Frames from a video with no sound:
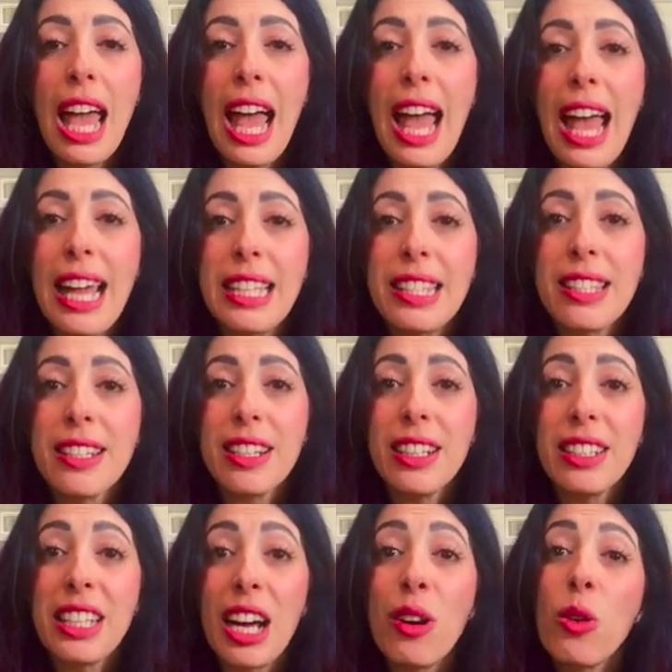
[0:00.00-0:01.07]
And
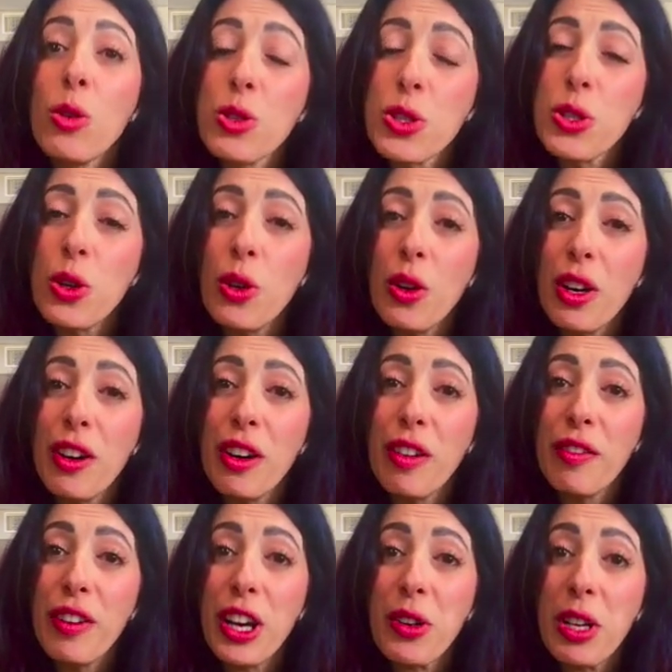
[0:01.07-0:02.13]
they are also
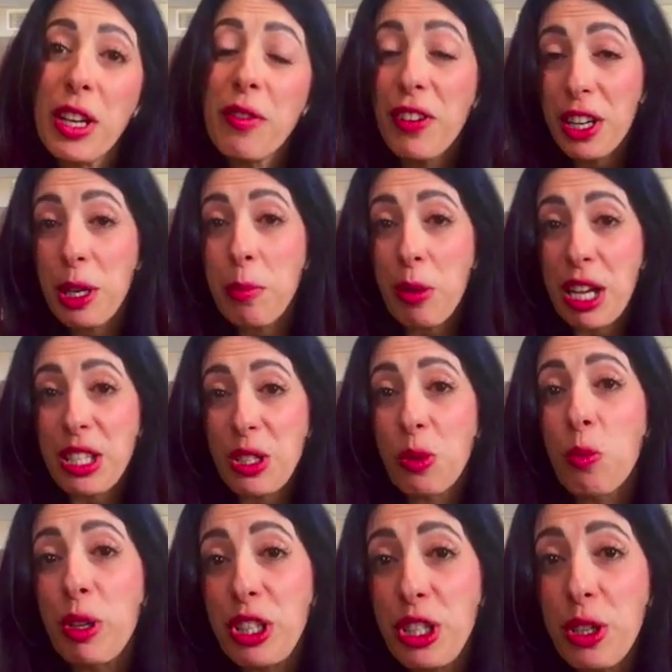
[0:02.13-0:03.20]
very present
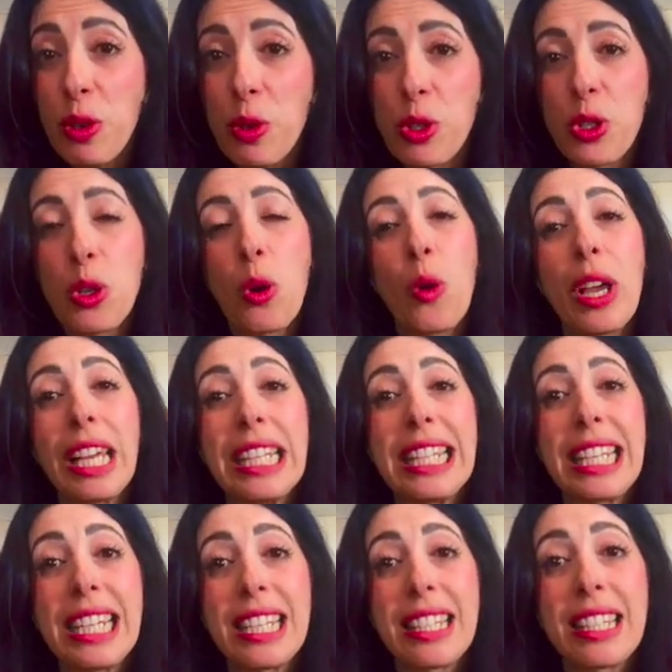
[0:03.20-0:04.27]
with you. So it
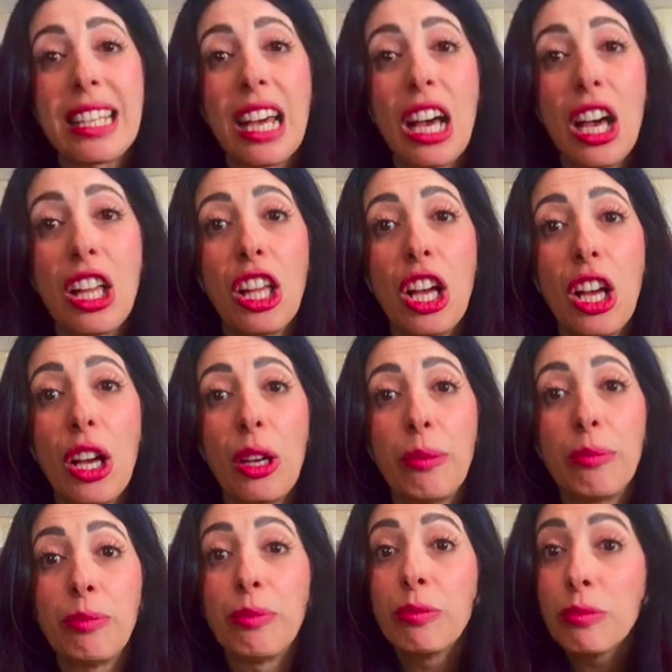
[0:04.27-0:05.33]
is,
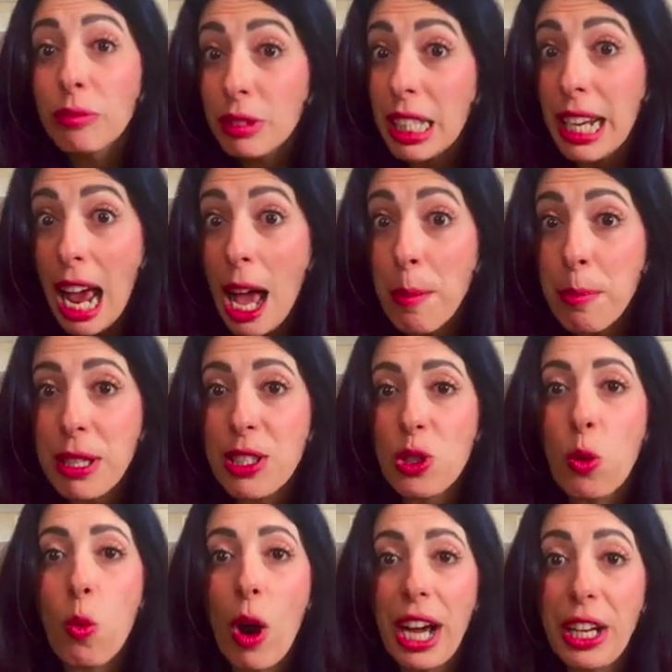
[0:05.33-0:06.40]
it happens
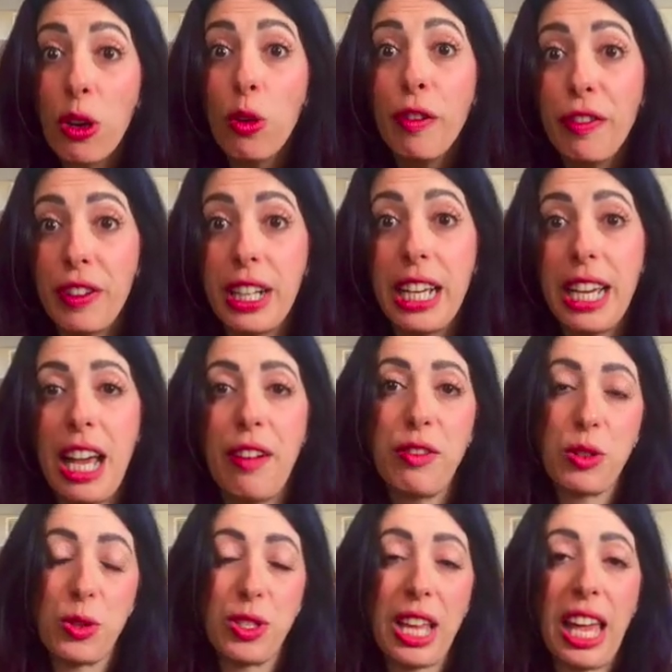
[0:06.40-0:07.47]
quite often, I have
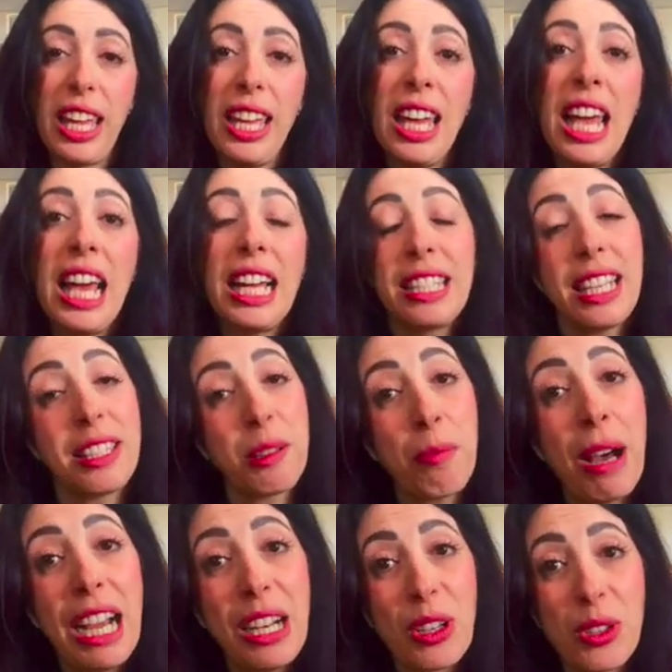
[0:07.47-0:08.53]
to say, that the
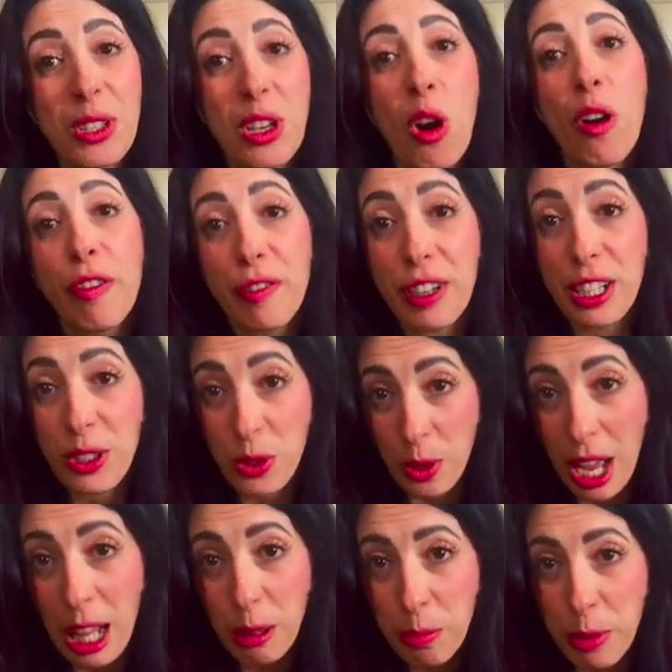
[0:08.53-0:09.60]
pilots offer to
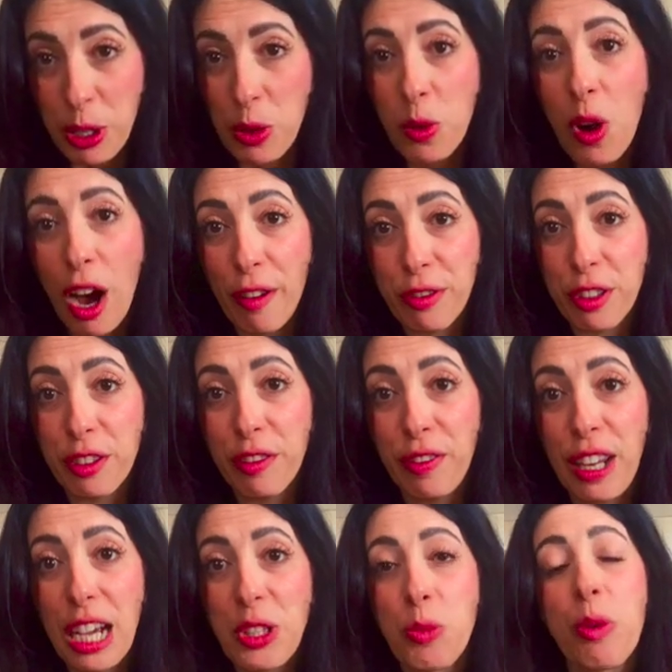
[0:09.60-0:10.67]
help you after the
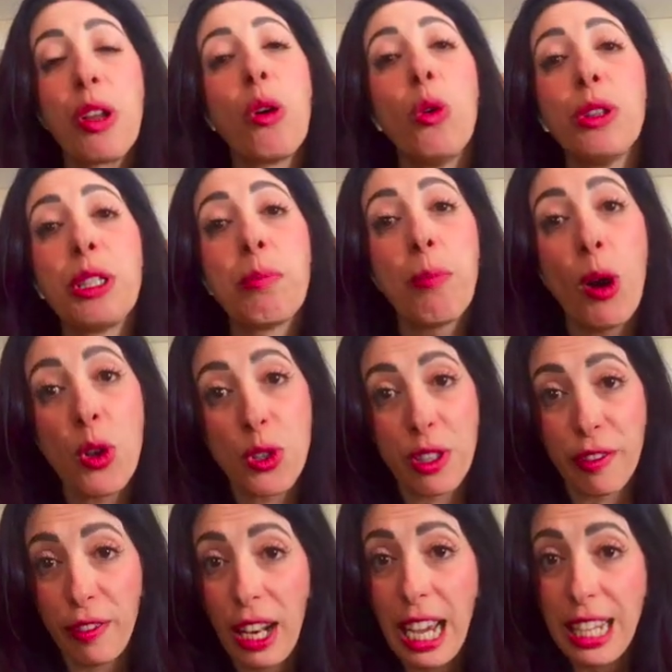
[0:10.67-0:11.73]
flight with all the
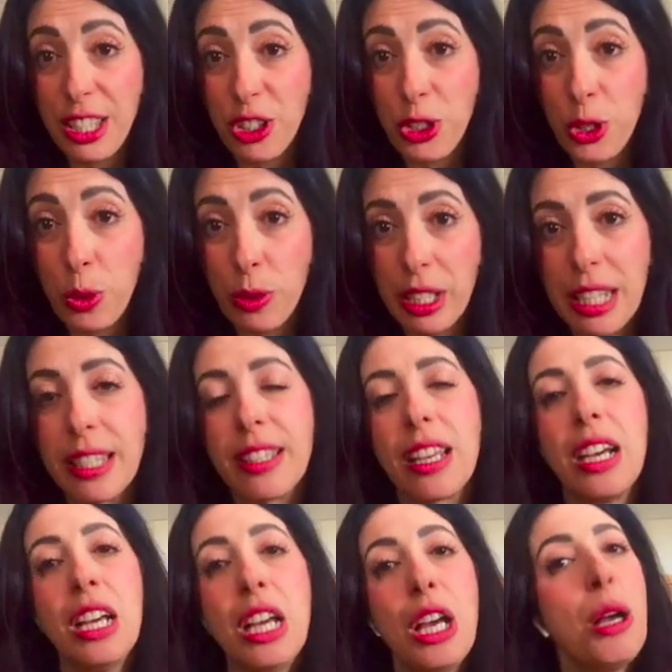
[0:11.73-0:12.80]
post-flight duties.
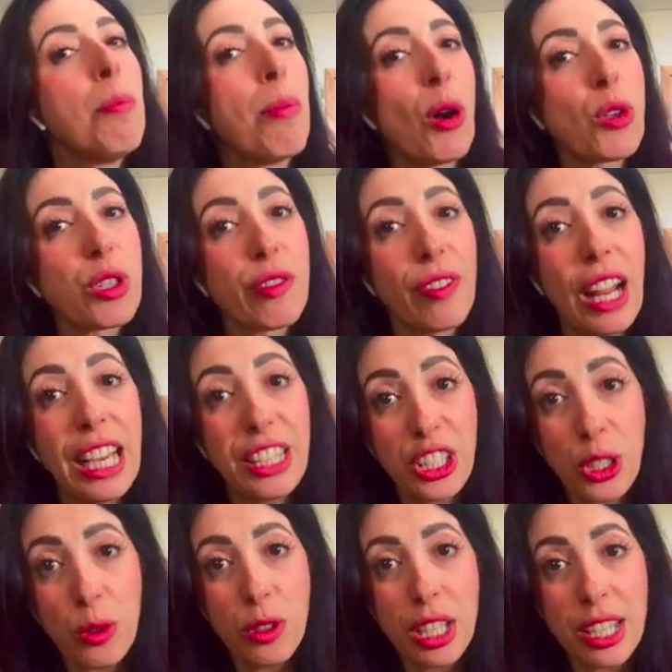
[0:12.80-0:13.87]
Post-flight
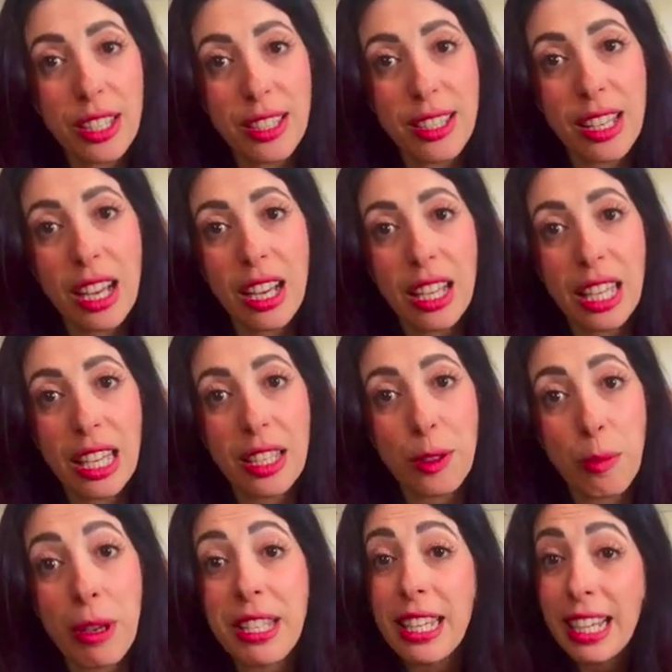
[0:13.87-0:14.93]
duties is
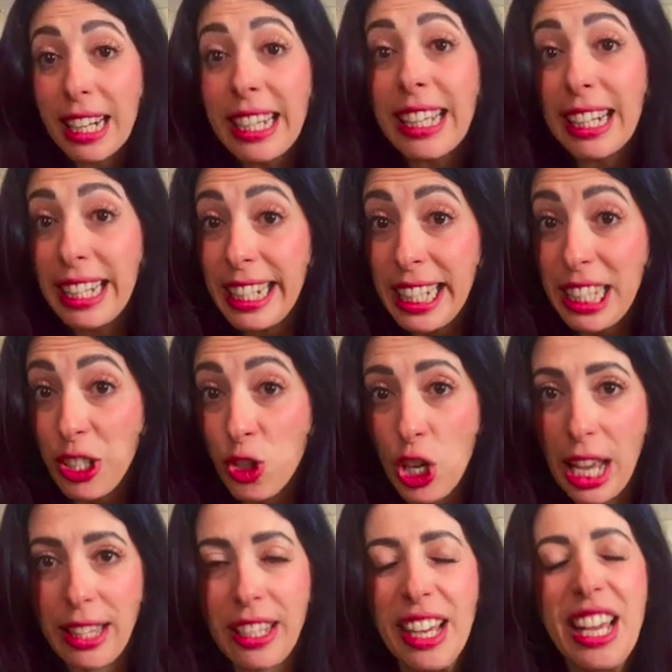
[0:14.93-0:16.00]
basically cleaning the
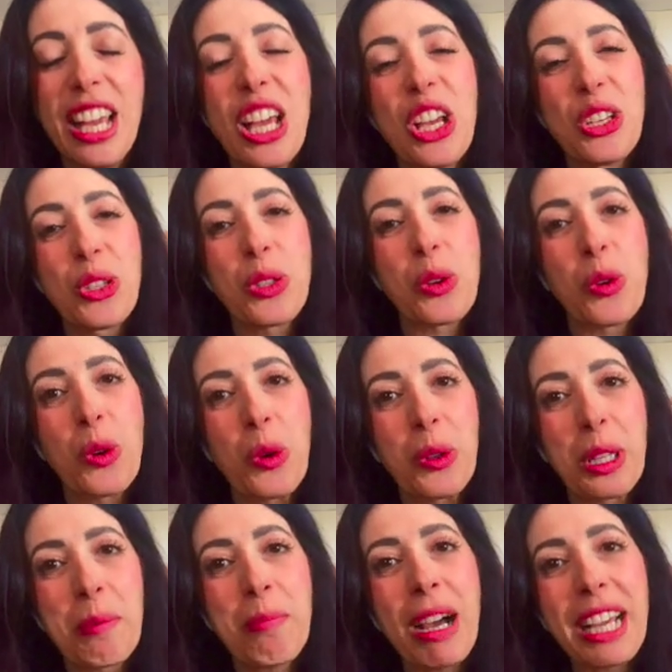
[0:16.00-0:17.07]
jet. So
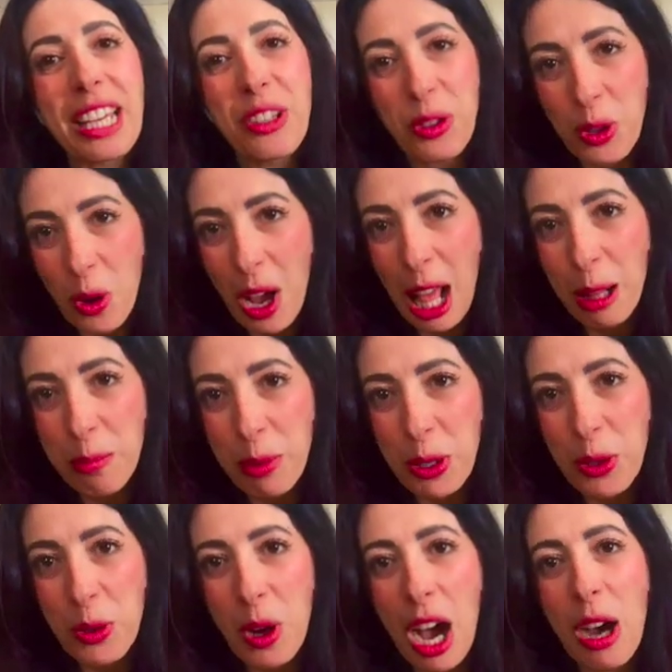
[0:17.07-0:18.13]
they might, you know, help
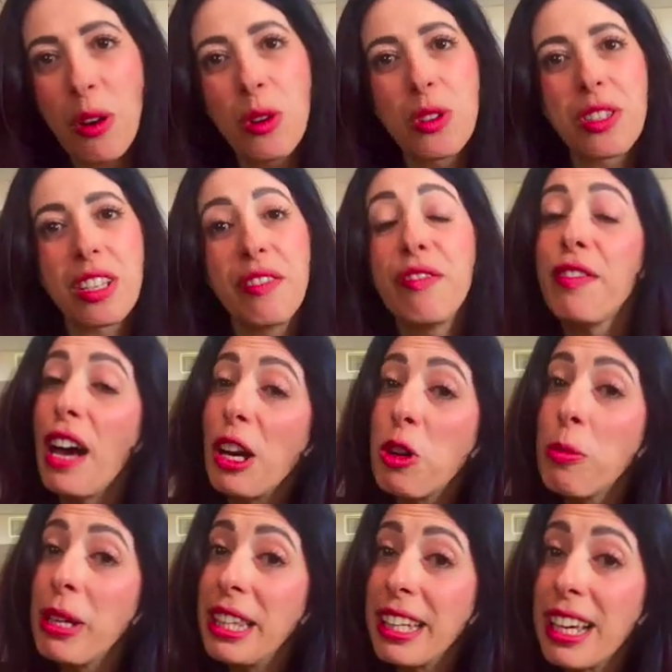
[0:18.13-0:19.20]
you out in
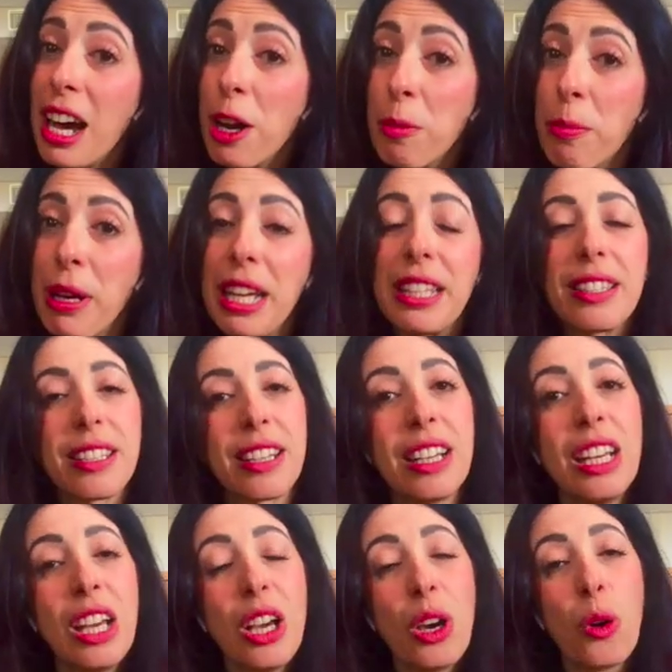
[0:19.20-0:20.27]
vacuuming the carpet,
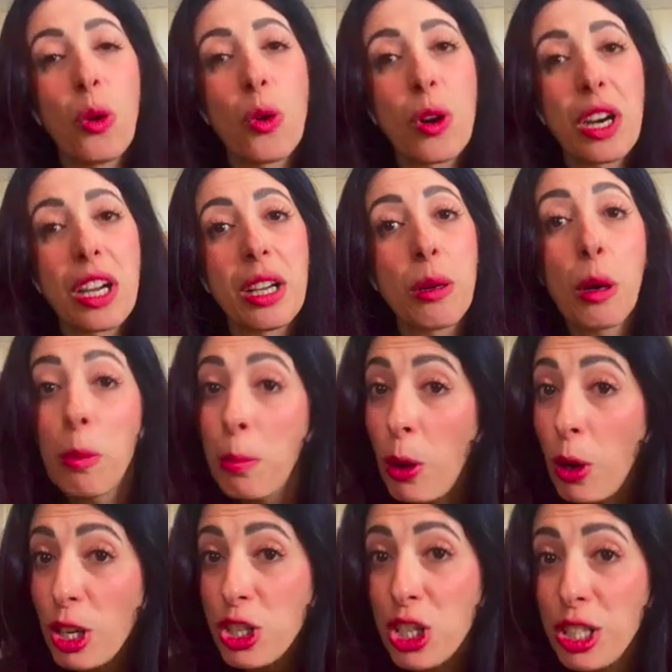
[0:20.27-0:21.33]
or
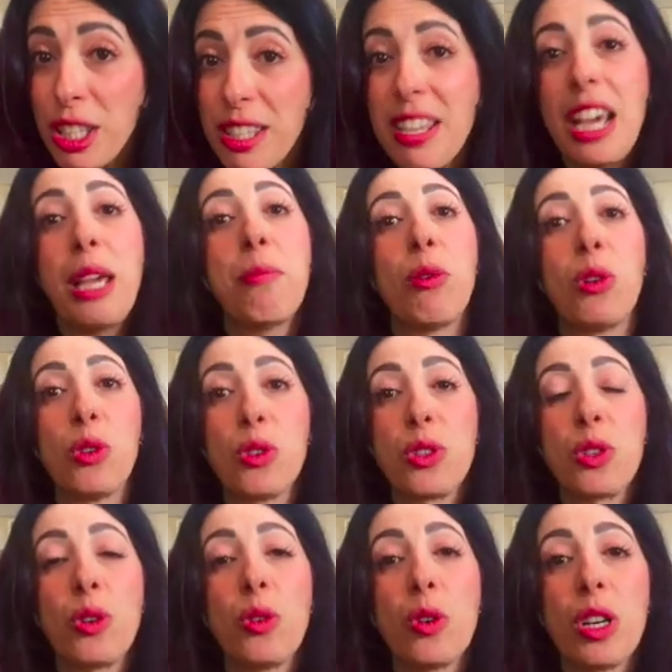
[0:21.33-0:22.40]
polishing the tables,
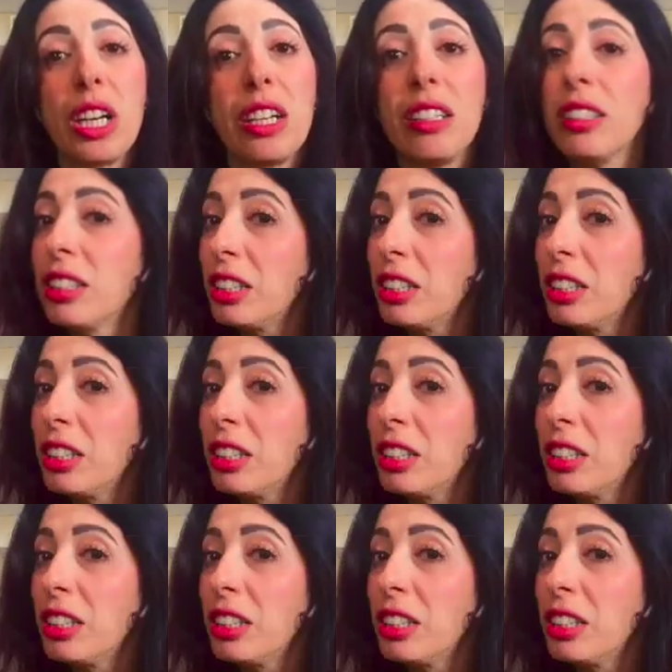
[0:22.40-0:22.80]
or,